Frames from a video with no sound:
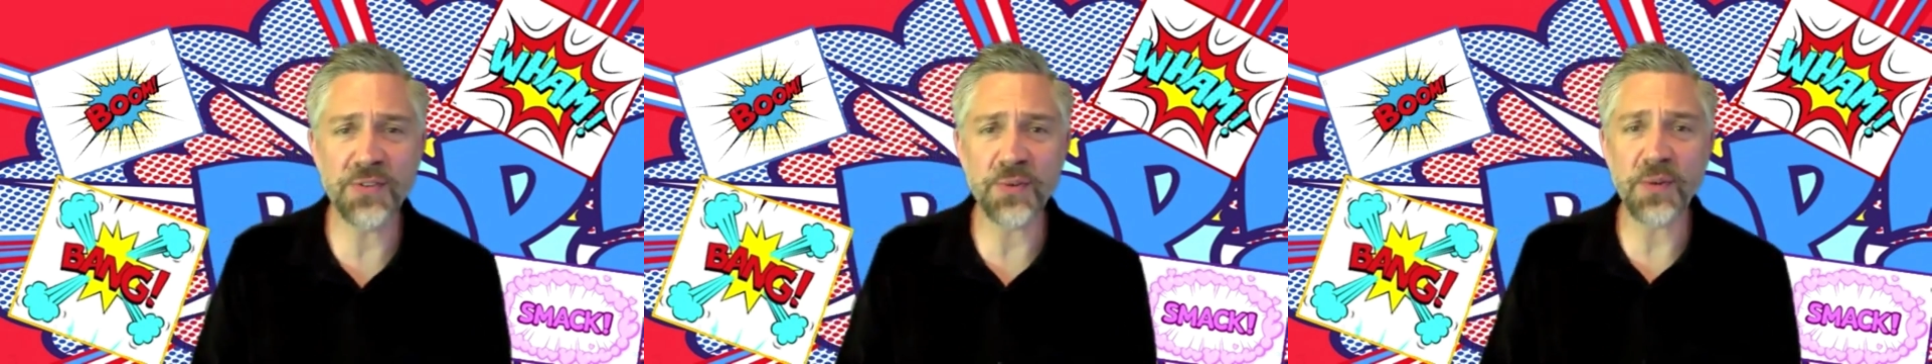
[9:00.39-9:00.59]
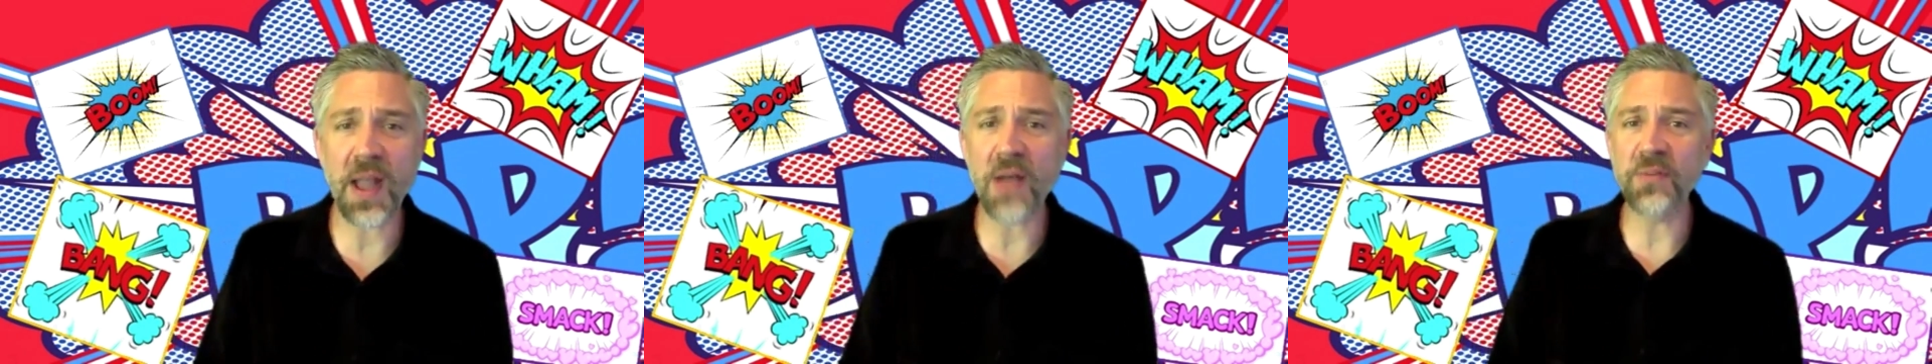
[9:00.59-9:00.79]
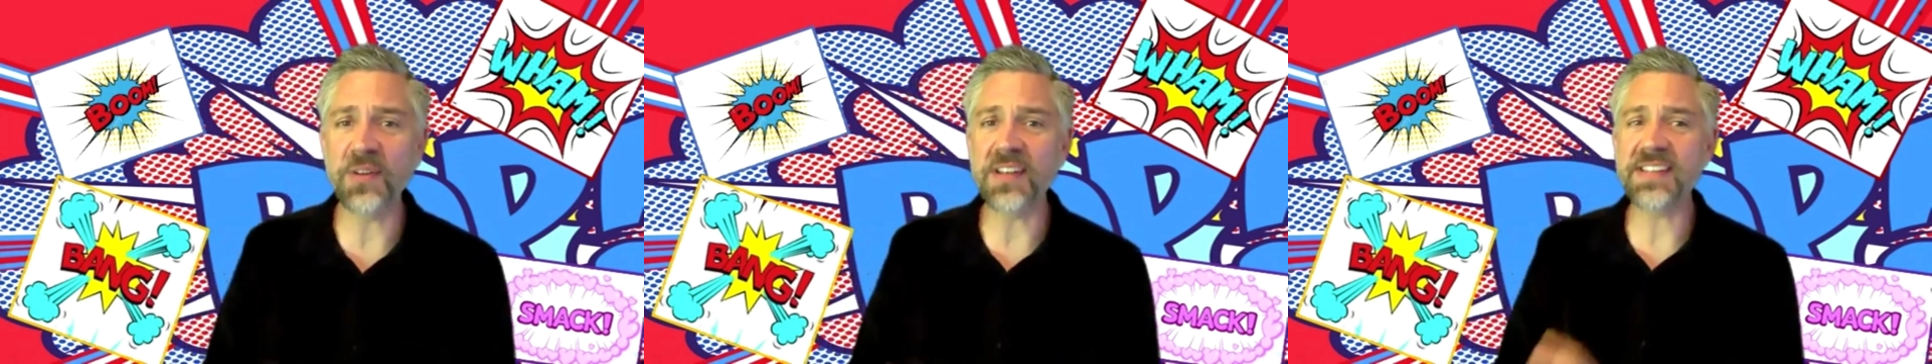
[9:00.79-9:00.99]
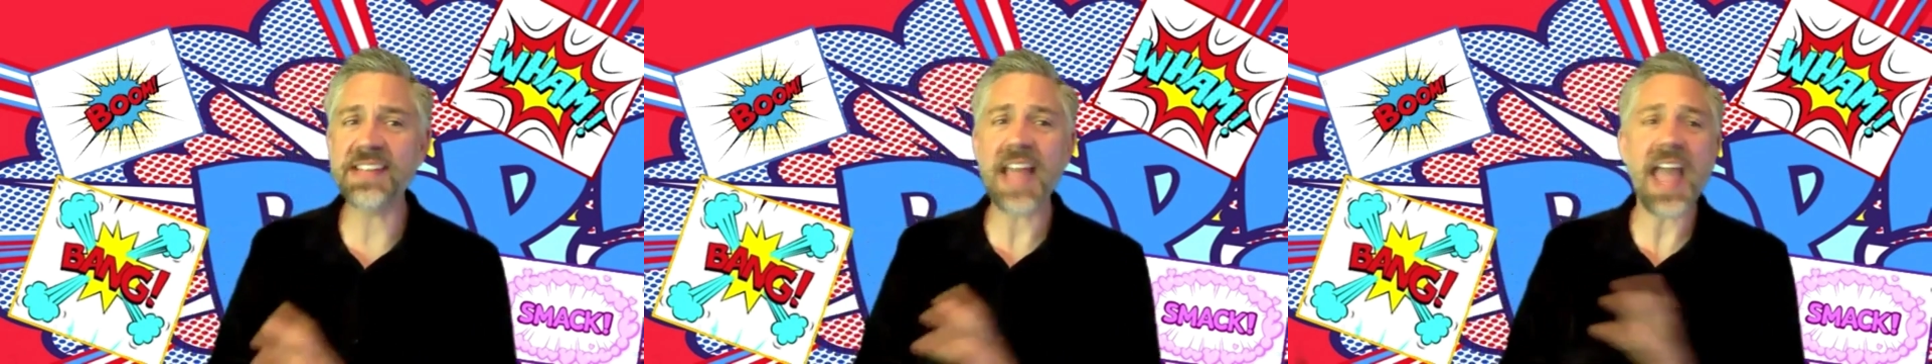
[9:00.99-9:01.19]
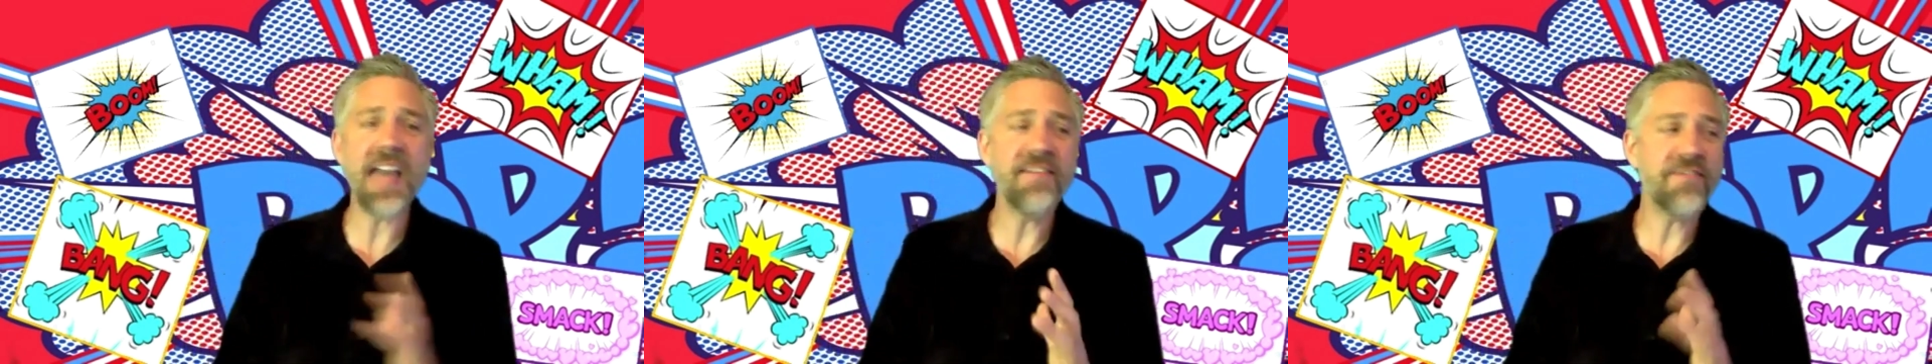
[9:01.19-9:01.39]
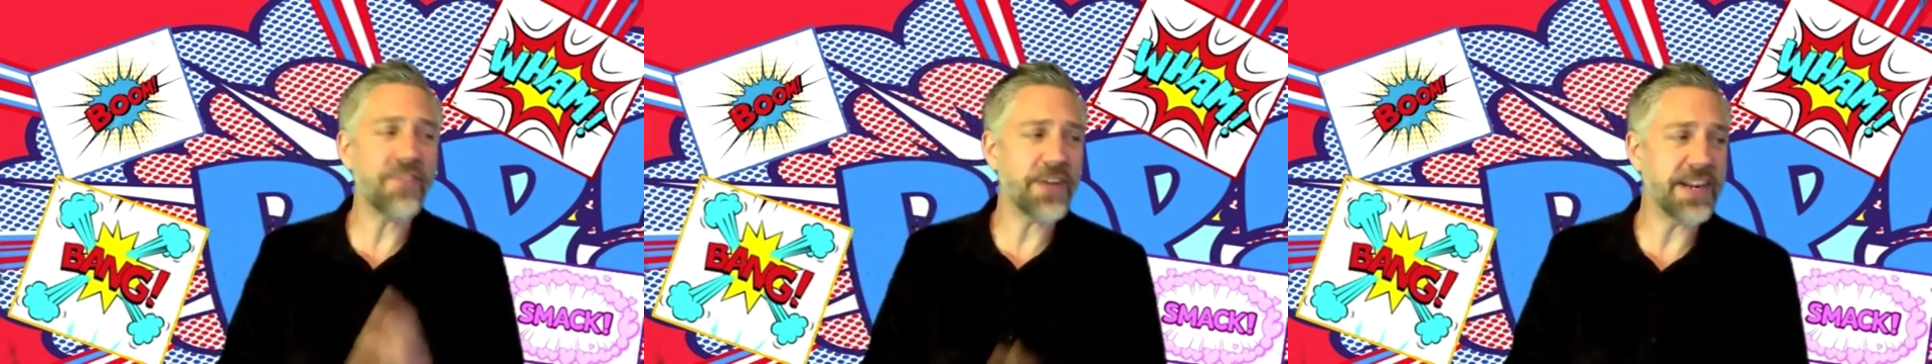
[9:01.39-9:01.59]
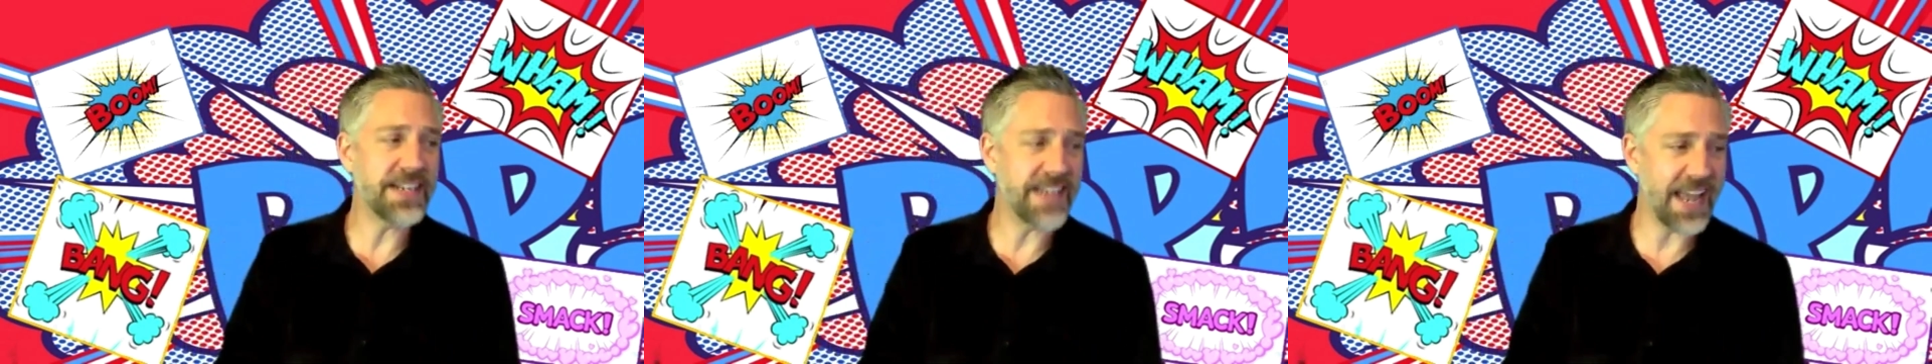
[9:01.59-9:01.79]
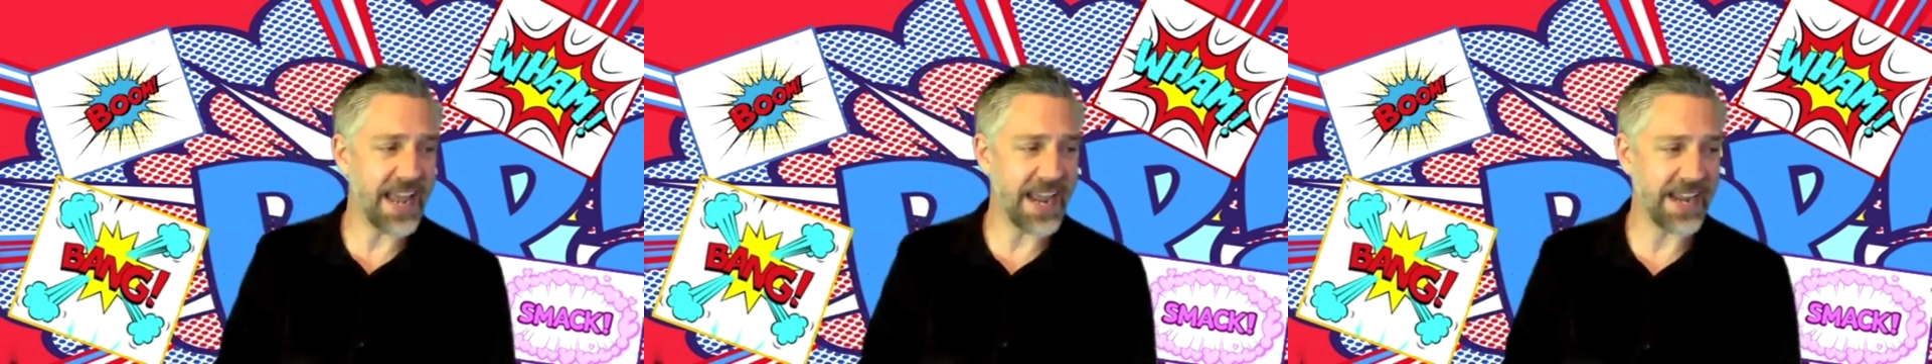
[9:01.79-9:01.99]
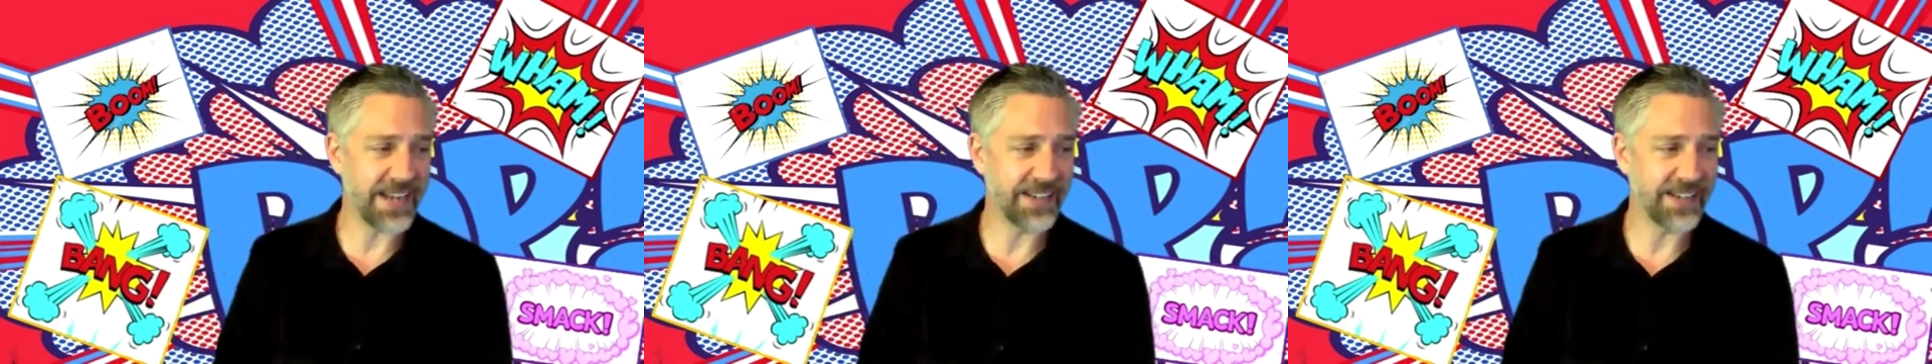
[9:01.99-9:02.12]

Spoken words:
around us every day.